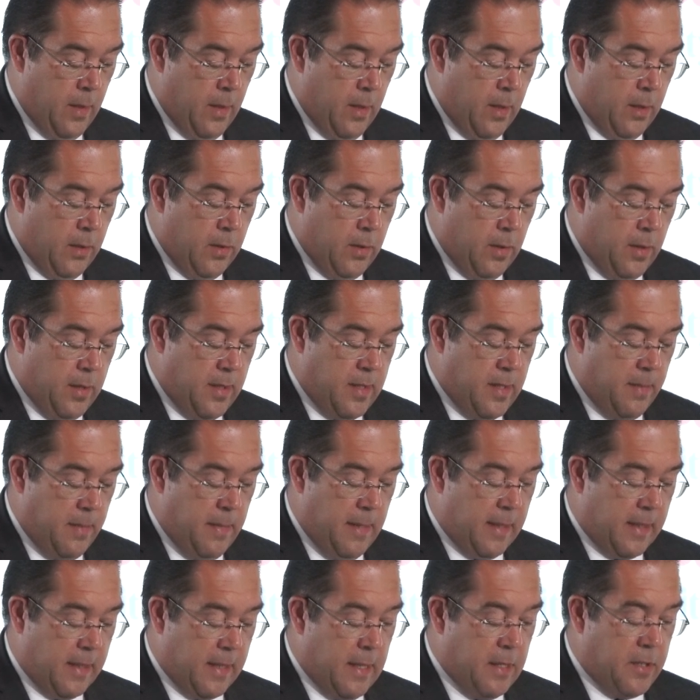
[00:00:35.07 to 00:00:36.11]
Tourism
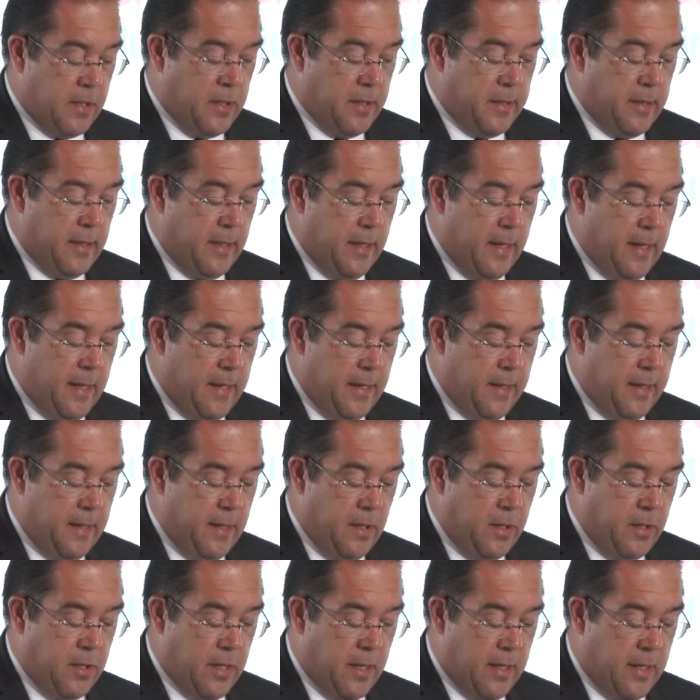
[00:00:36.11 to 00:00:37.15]
and cultural
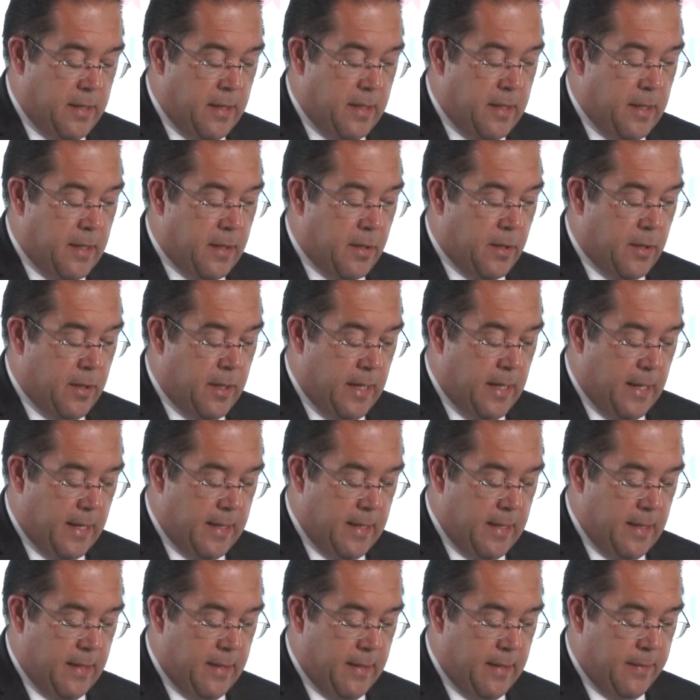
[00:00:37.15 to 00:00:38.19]
heritage are
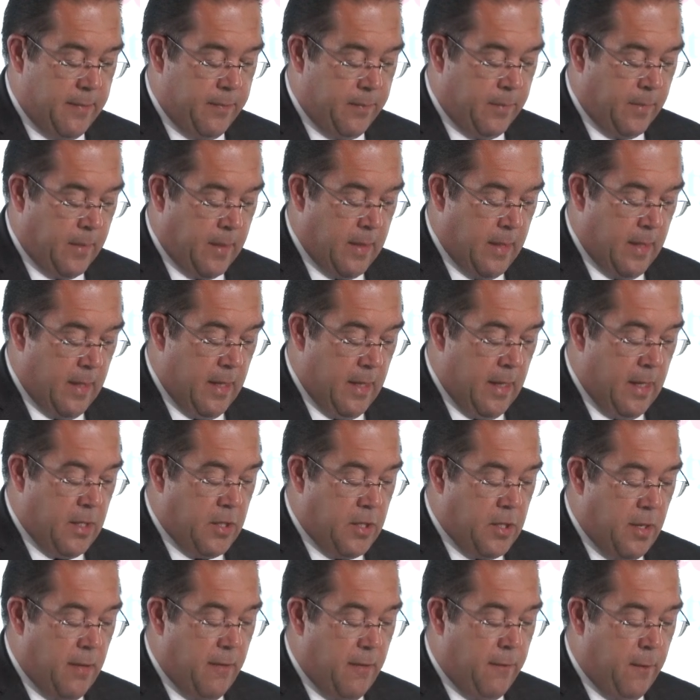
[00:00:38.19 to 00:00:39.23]
interconnected,
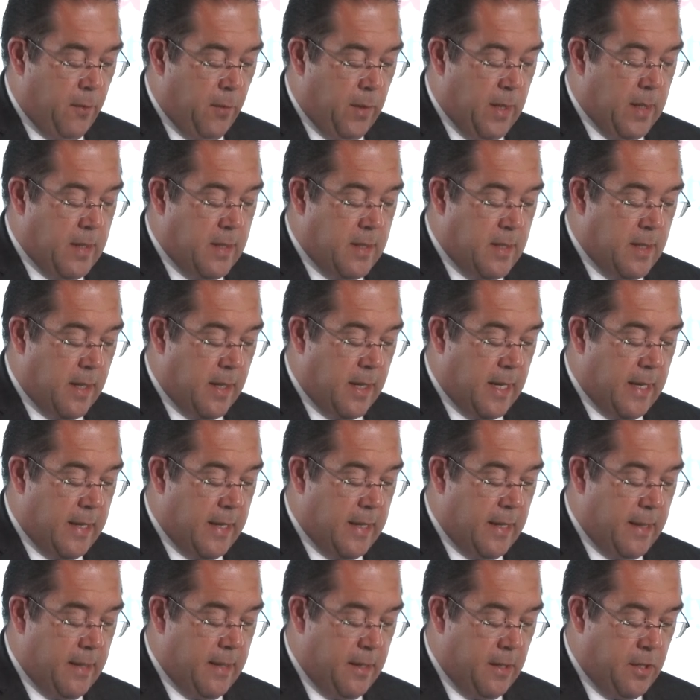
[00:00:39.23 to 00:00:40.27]
each influencing and
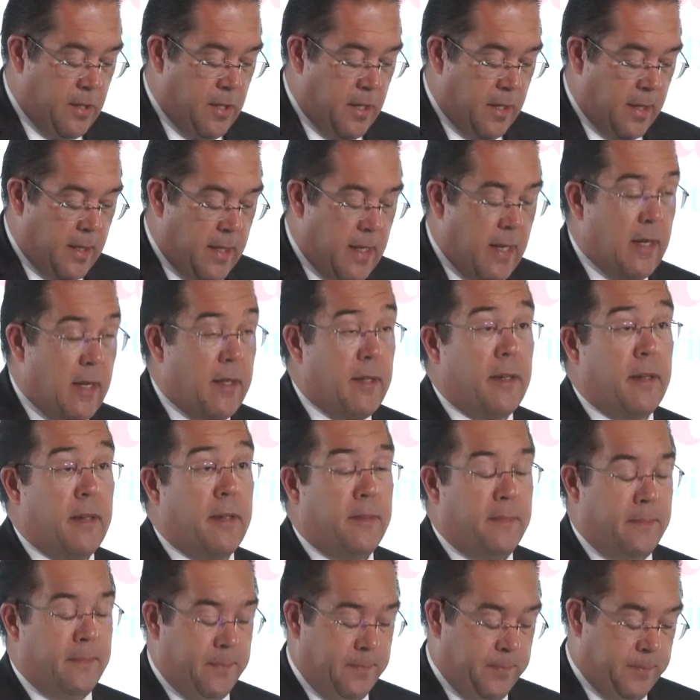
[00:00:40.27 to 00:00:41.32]
enriching the other.
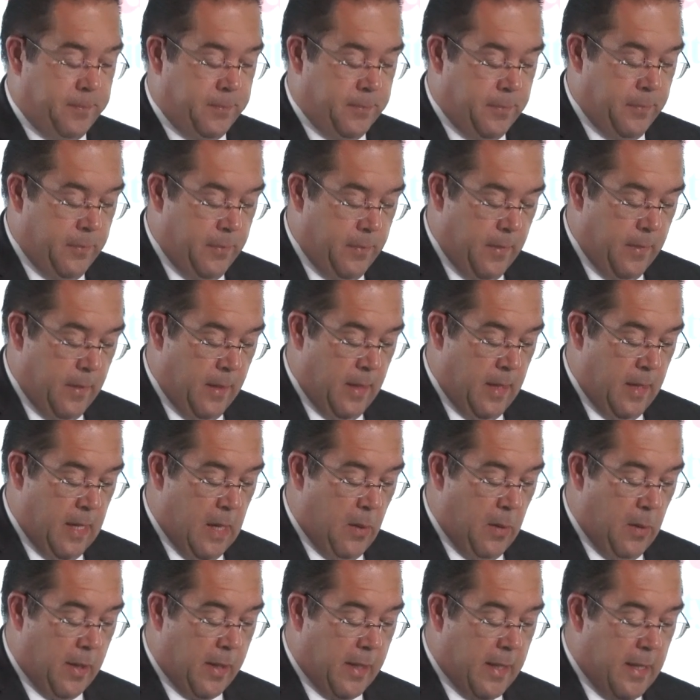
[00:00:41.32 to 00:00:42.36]

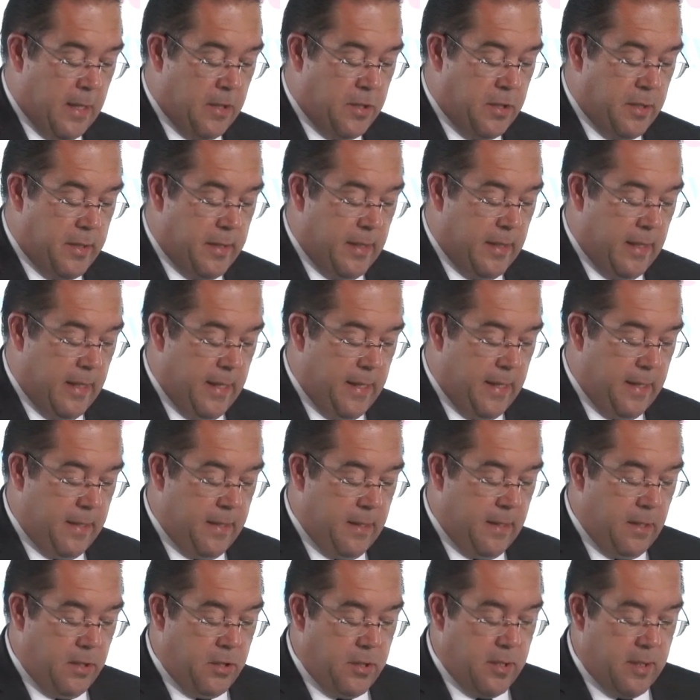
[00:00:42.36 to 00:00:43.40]
Our cultural
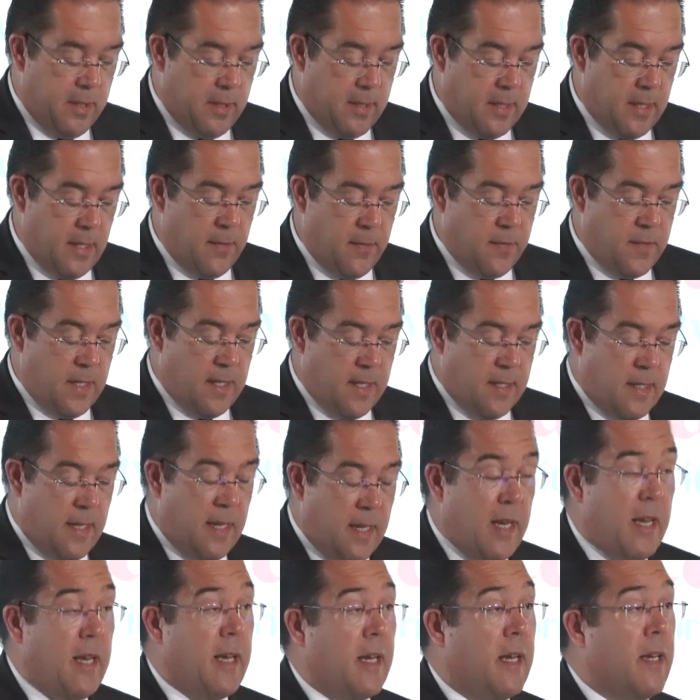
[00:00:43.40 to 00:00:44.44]
heritage serves as a
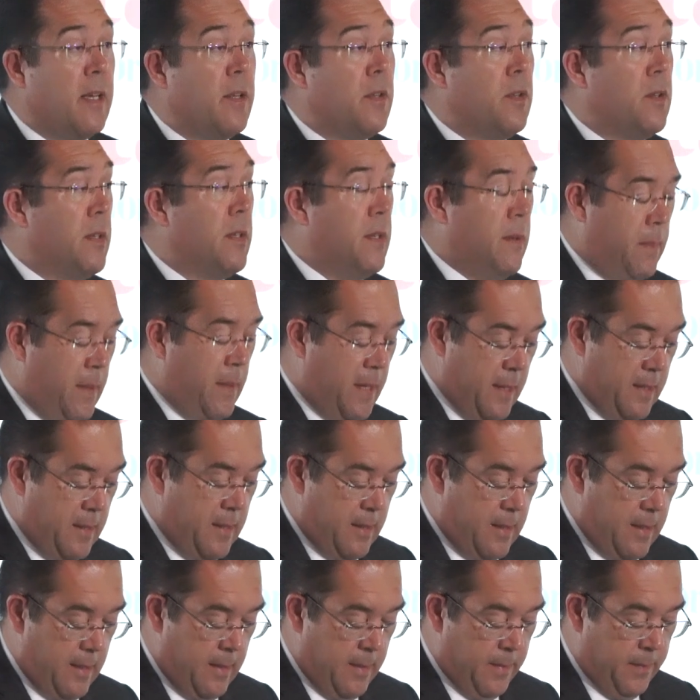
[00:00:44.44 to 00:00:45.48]
link to the
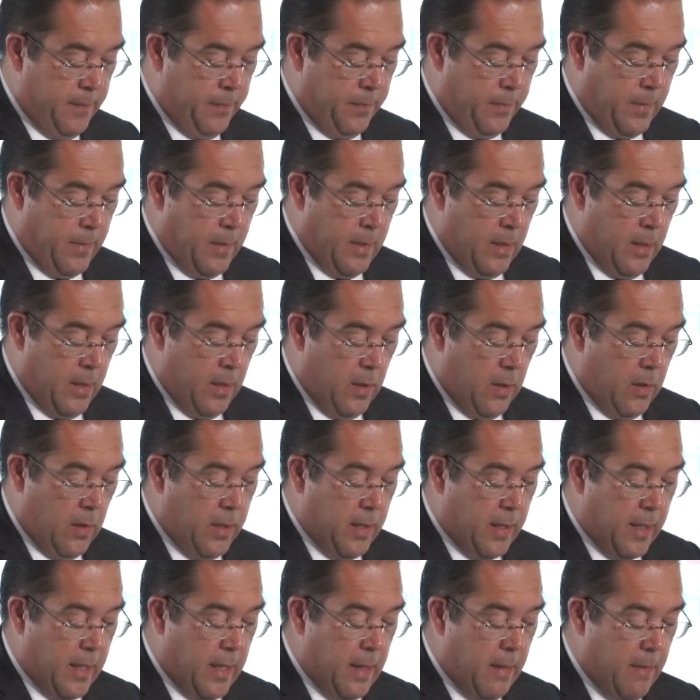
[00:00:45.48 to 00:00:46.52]
past,
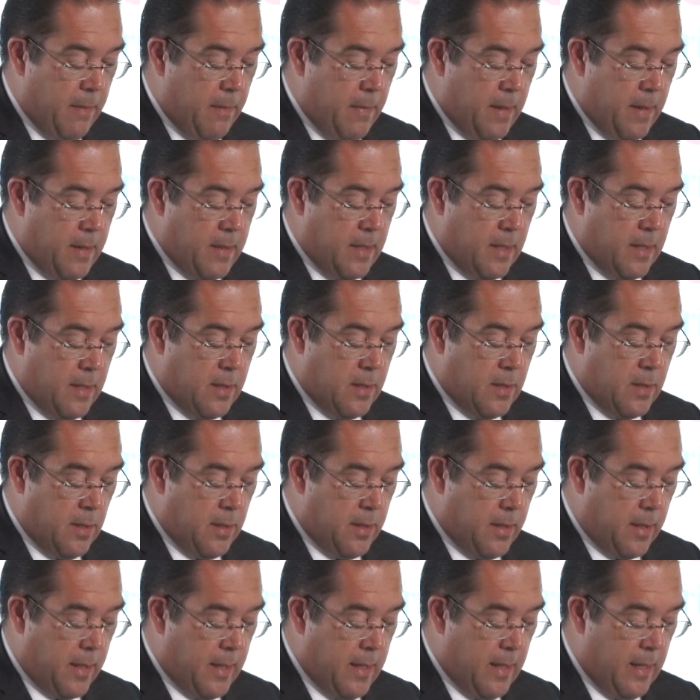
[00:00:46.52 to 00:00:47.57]
holding immense
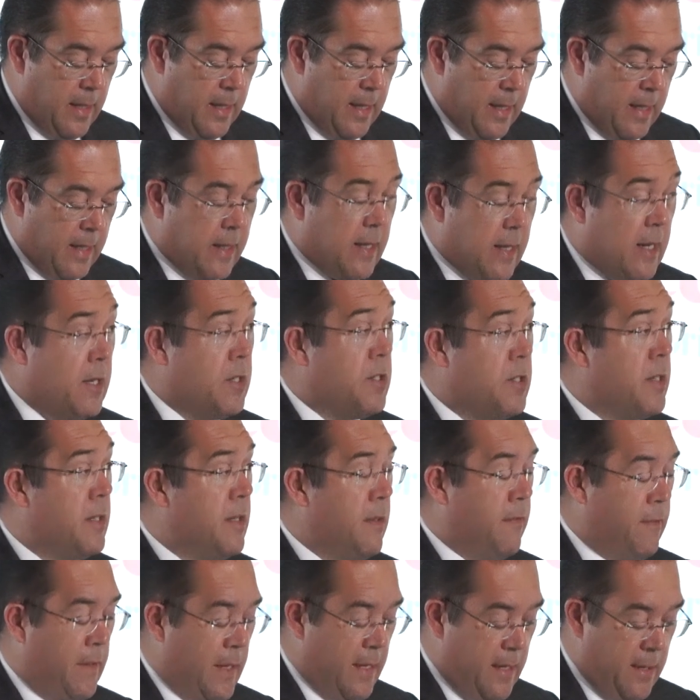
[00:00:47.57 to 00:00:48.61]
historical and cultural
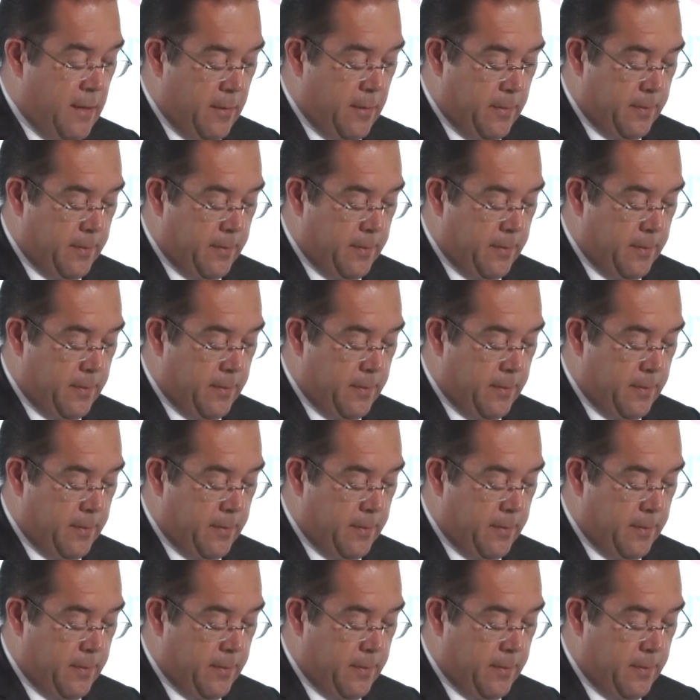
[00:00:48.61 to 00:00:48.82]
value.